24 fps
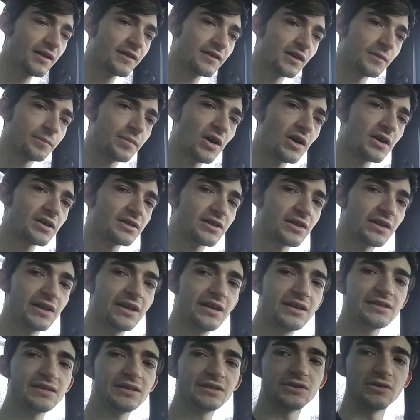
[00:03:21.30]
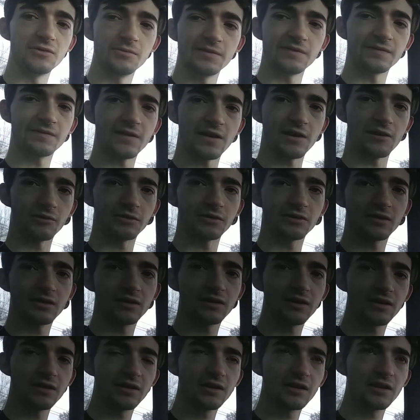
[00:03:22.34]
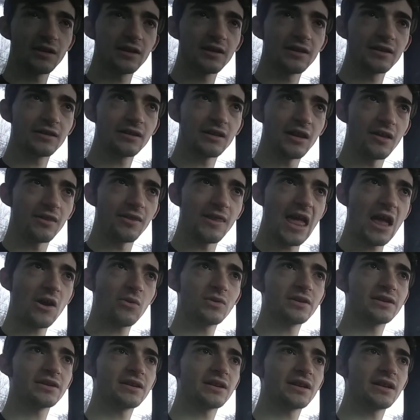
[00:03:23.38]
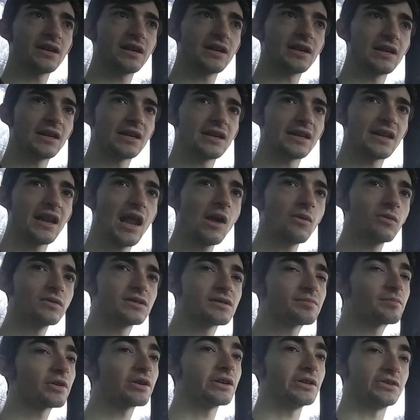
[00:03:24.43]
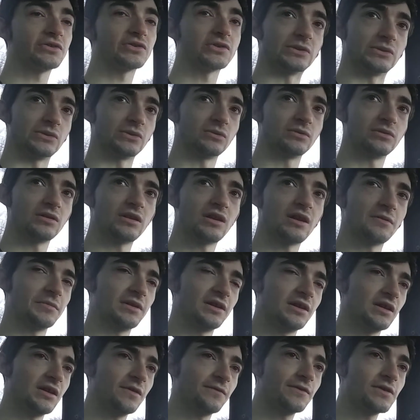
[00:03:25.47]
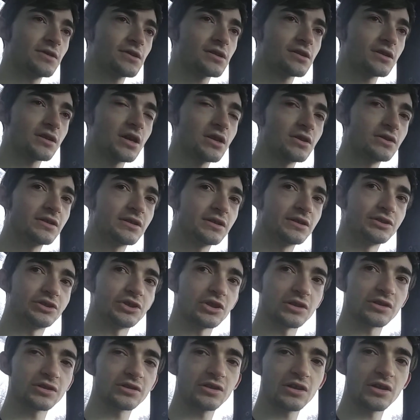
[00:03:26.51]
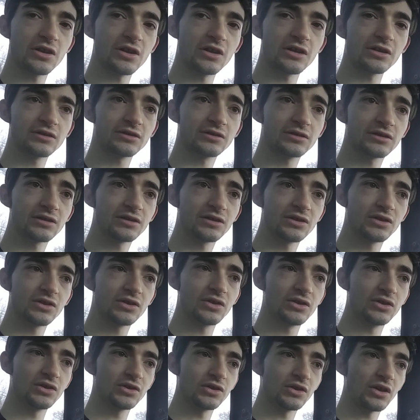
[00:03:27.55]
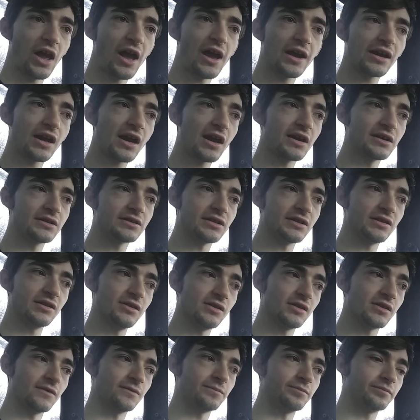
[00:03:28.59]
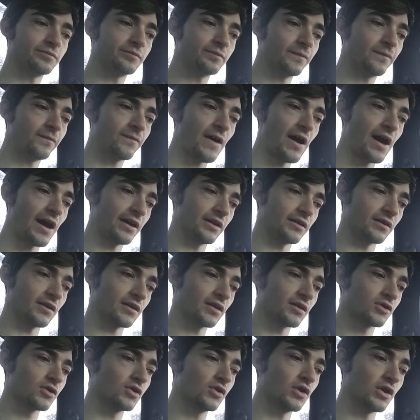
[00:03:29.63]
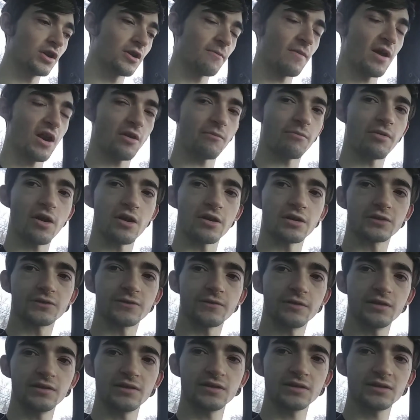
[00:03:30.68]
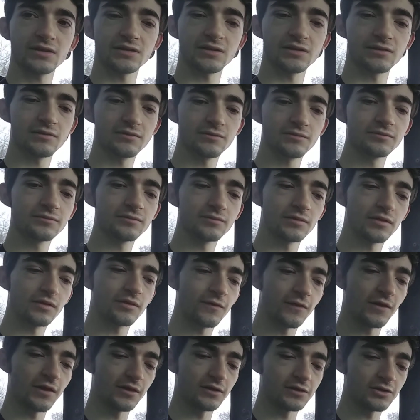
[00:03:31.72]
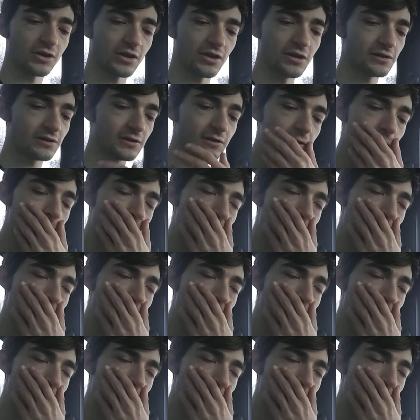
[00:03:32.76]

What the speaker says: The parts are easy to be found. Now that one's pretty true. I mean, if you can go in the junkyard, I guarantee you could find a good amount of parts for the trucks.